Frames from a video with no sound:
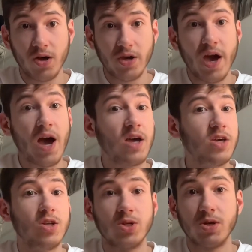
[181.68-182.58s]
yeah, it
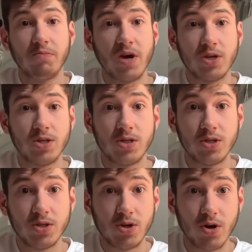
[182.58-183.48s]
is the best
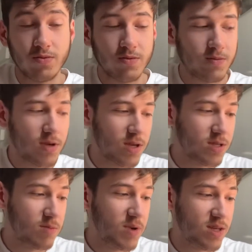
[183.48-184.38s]
It's
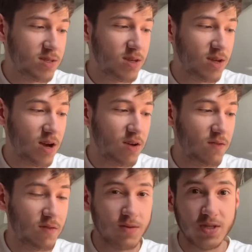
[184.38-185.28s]
the best thing I have
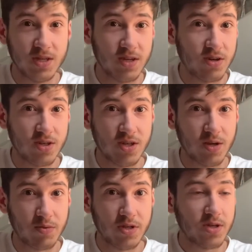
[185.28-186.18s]
ever seen on Disney
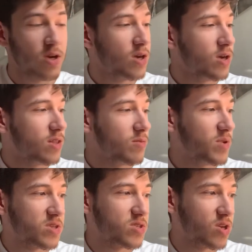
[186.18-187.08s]
Plus. The
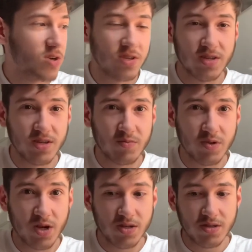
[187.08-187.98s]
best thing on Disney
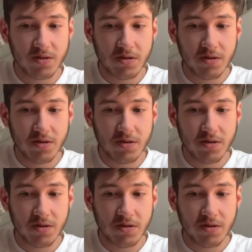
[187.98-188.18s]
Plus.